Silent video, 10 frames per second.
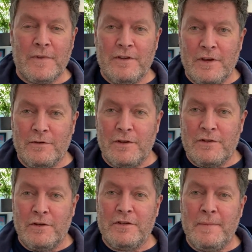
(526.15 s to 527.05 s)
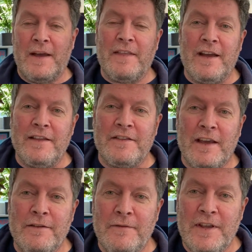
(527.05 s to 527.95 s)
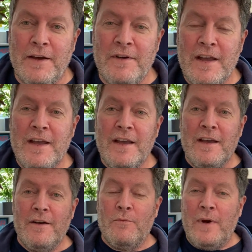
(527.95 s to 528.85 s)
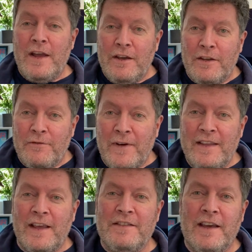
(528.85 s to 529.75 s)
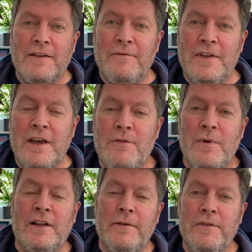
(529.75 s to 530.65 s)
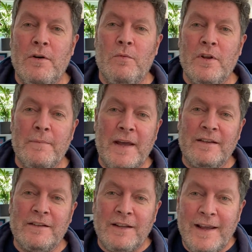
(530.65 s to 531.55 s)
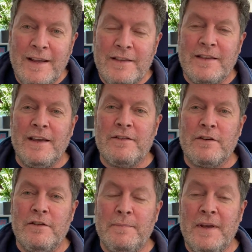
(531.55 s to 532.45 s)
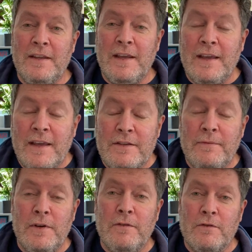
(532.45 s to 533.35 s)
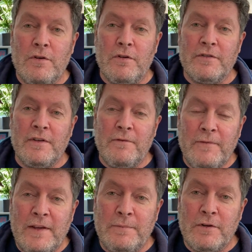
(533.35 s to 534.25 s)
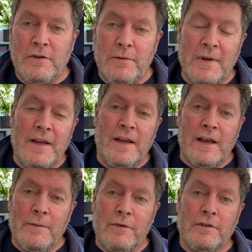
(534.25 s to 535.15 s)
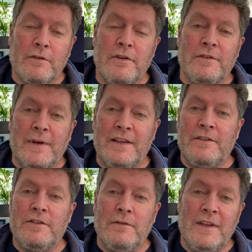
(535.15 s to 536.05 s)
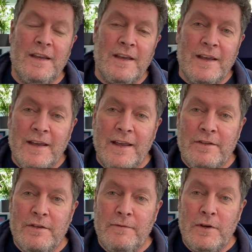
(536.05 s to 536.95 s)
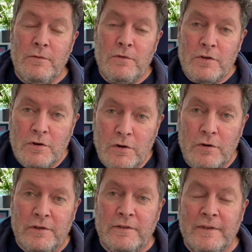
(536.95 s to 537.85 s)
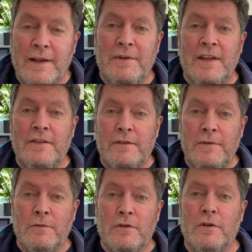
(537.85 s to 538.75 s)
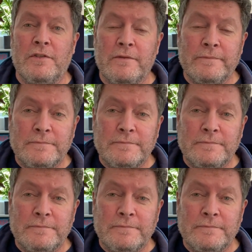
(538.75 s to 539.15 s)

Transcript: So I'm going to talk to you about that in the second video. Where are you going to find that second video? Well, if you're one of my clients, it's going to be in the interview course Facebook group. I'm also going to add it to the interview course. Now, in the interview course,